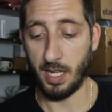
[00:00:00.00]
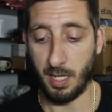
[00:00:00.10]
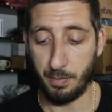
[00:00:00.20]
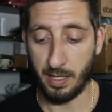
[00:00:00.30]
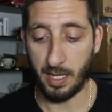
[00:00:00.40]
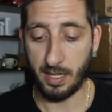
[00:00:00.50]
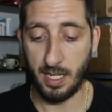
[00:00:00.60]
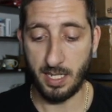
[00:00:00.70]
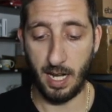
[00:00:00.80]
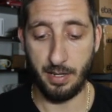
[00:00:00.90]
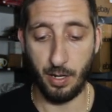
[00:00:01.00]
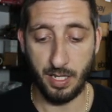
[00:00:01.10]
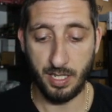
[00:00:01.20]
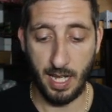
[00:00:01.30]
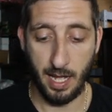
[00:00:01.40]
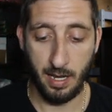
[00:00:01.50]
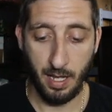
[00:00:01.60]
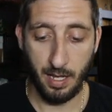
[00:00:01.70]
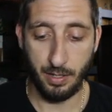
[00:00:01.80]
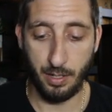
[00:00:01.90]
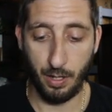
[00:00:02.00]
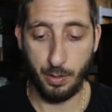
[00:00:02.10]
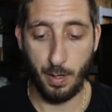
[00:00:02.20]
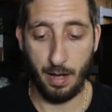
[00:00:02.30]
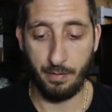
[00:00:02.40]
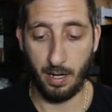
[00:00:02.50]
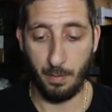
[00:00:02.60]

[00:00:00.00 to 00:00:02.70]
something like this, I noticed that, you have,